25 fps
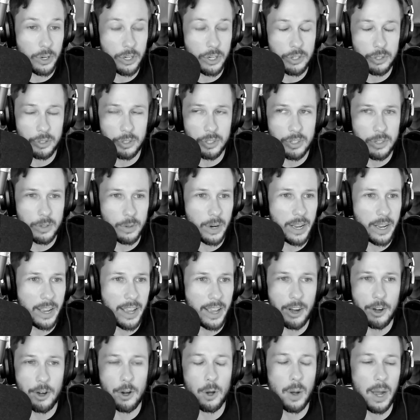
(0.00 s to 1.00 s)
creature looks great.
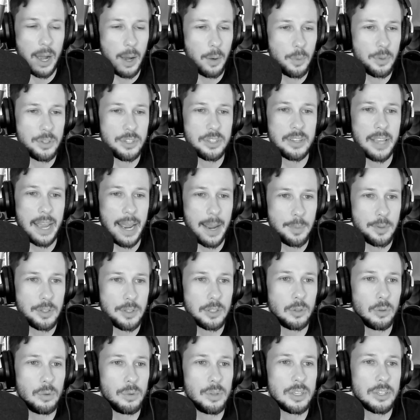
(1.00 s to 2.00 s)
I don't know. I was
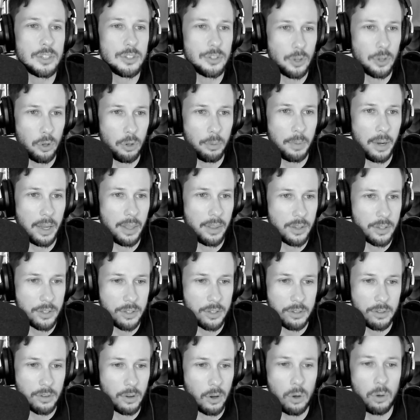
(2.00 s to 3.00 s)
absolutely sold by
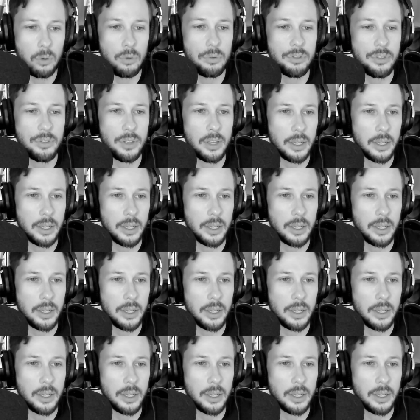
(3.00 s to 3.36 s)
this whole